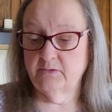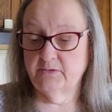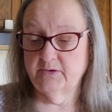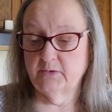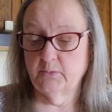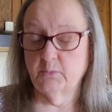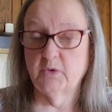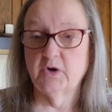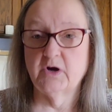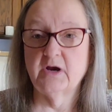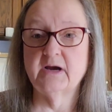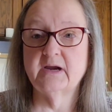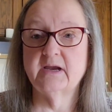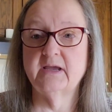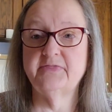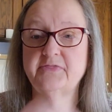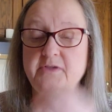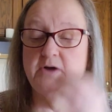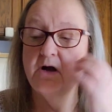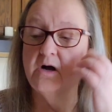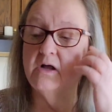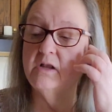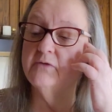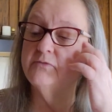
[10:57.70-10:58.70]
where I get
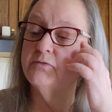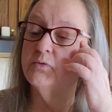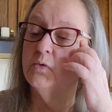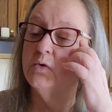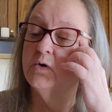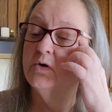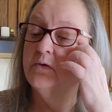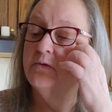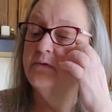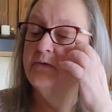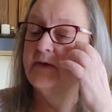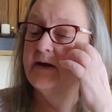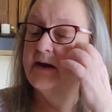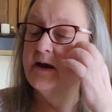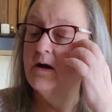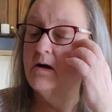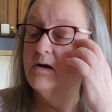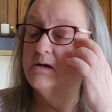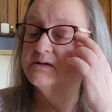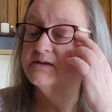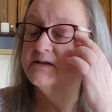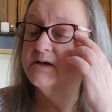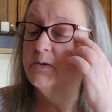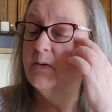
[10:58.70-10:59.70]
the olive oil. They
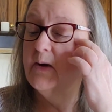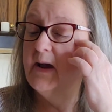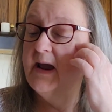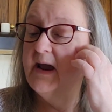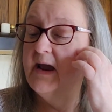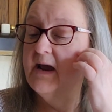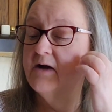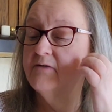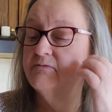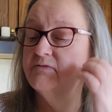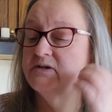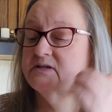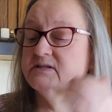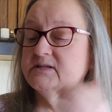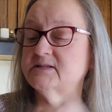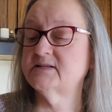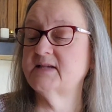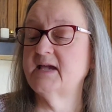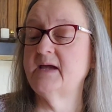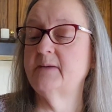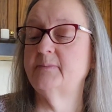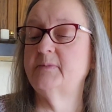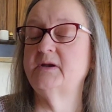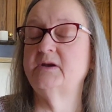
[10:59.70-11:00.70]
also have, this is
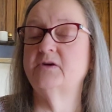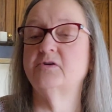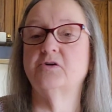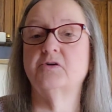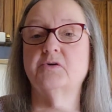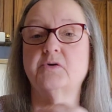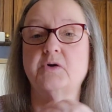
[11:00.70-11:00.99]
habanero